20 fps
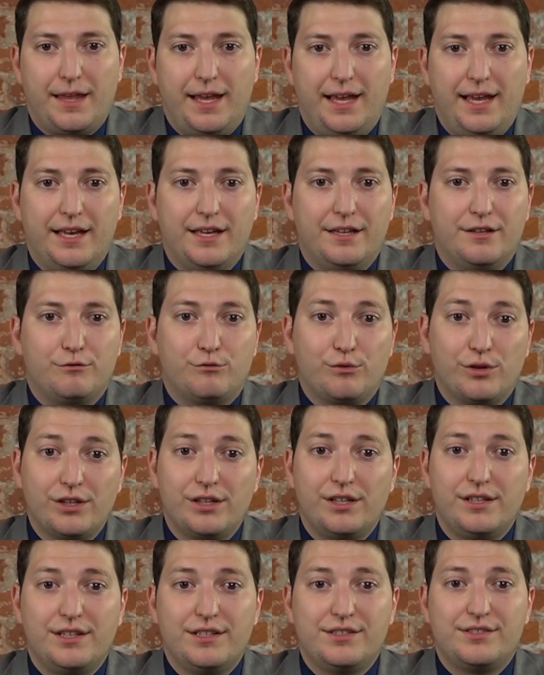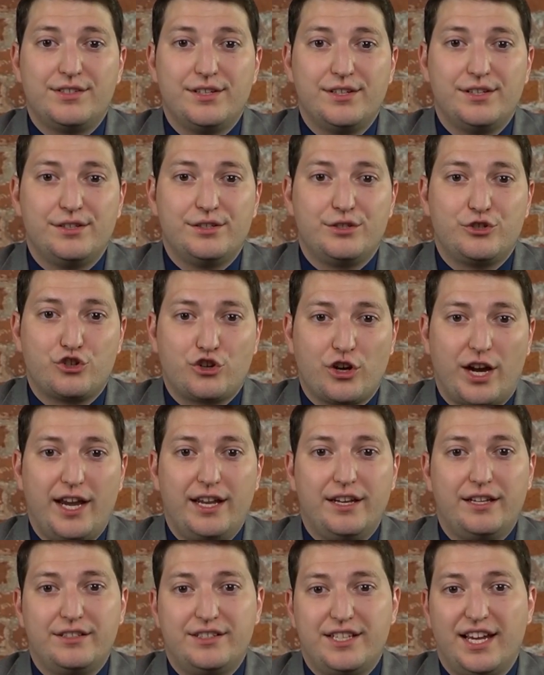And really, this is
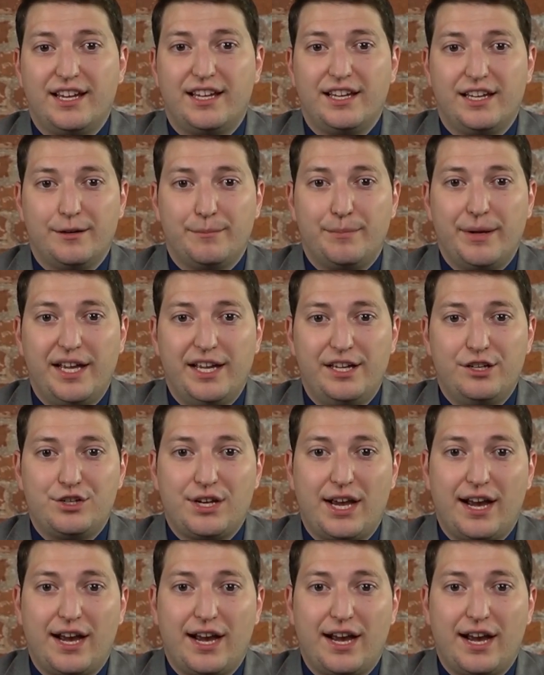China taking a page